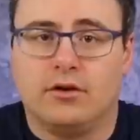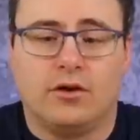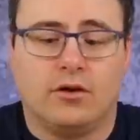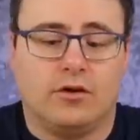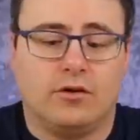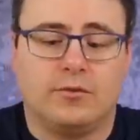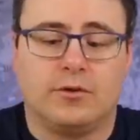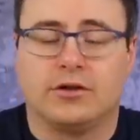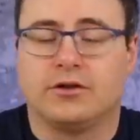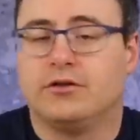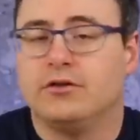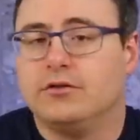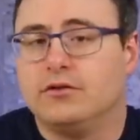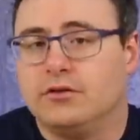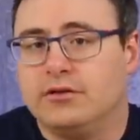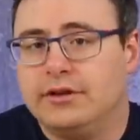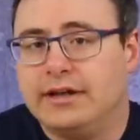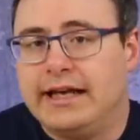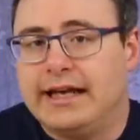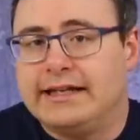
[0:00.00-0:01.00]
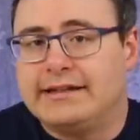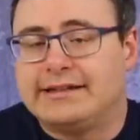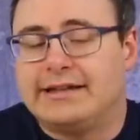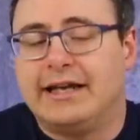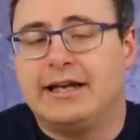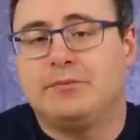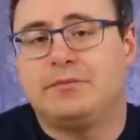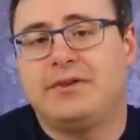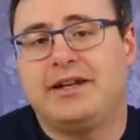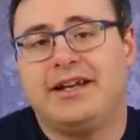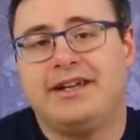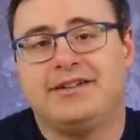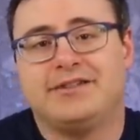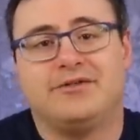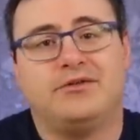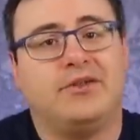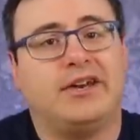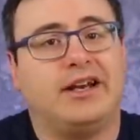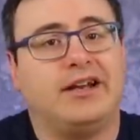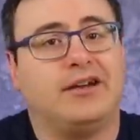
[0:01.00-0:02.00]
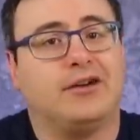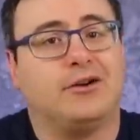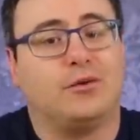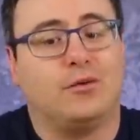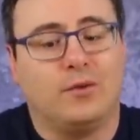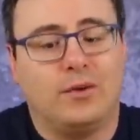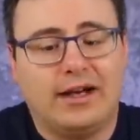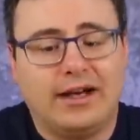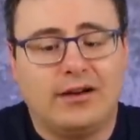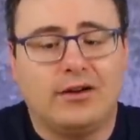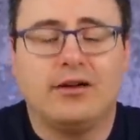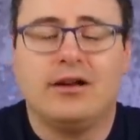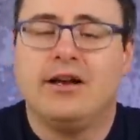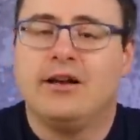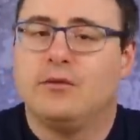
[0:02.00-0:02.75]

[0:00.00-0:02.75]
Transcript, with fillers: Home or Google Nest updates video, well,